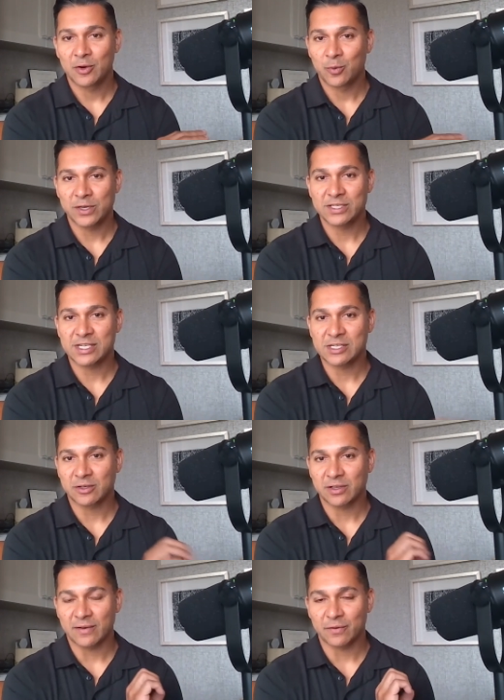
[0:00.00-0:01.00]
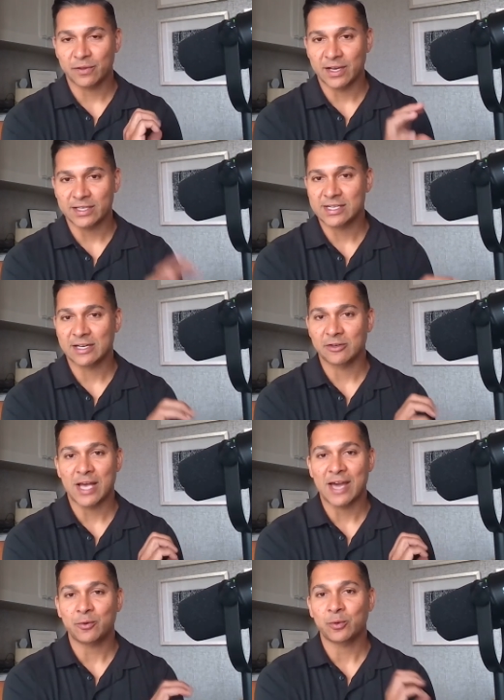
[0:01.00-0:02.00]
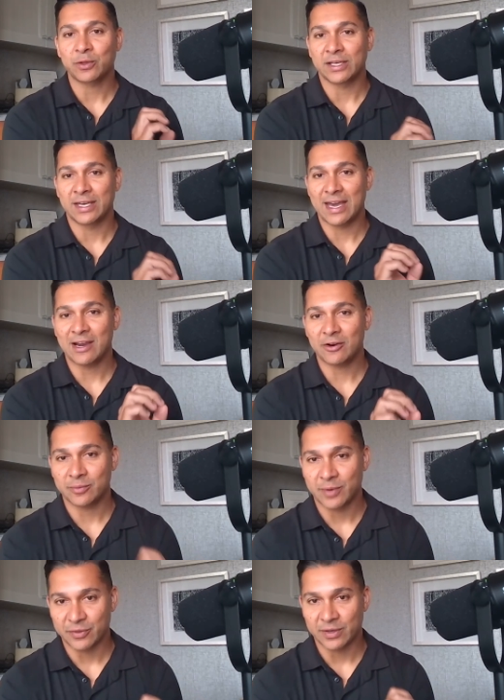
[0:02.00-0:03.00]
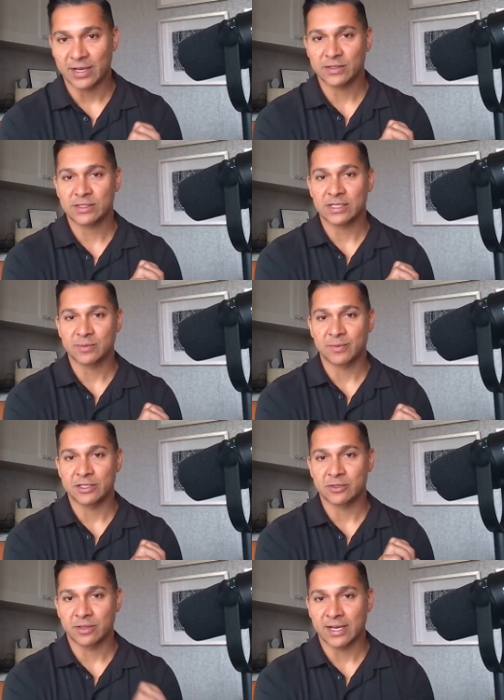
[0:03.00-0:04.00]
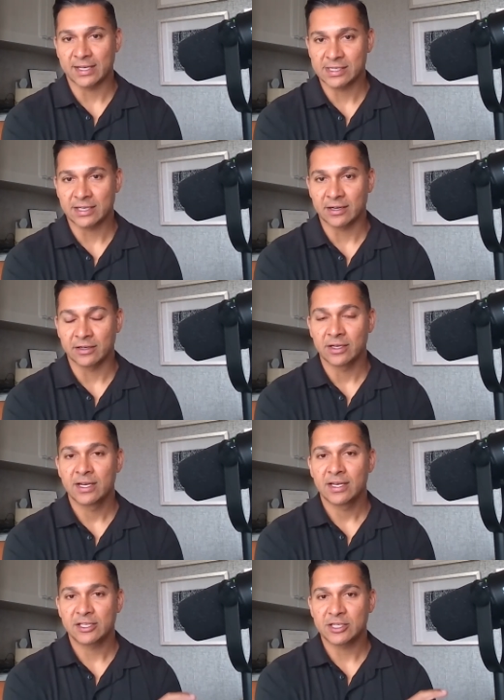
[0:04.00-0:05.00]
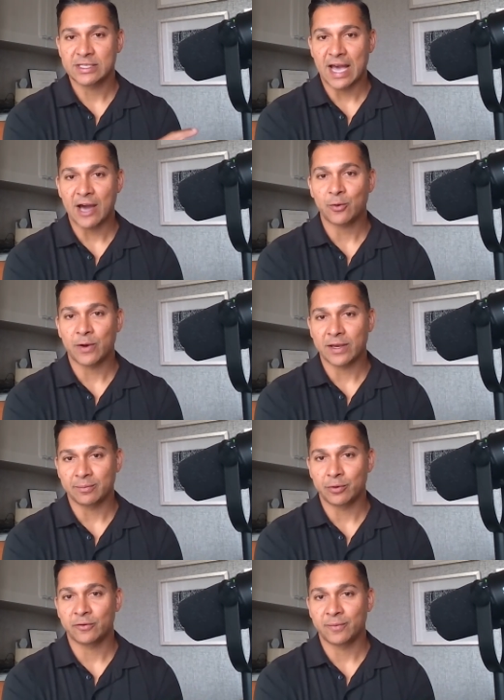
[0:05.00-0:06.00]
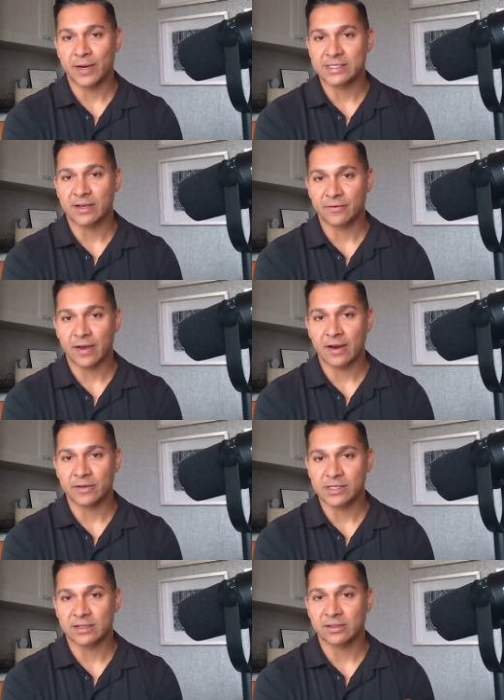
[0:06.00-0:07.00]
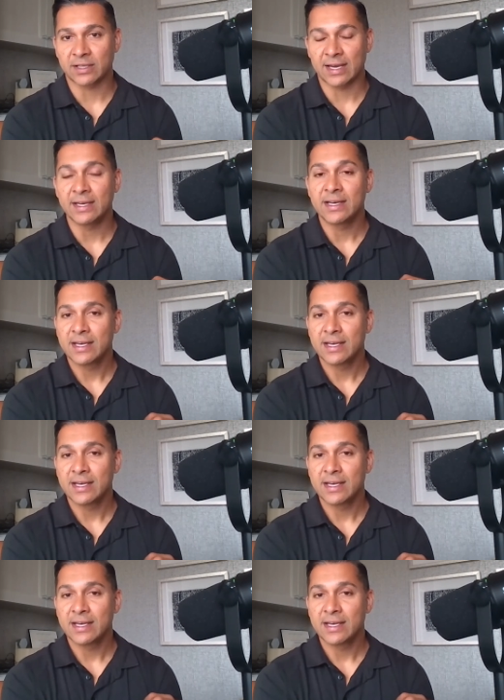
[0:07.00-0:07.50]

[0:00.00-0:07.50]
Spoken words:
What does this look like for the next 10 years? I don't really care about the next 6 months or the next year. It's just, how do I improve myself every single day?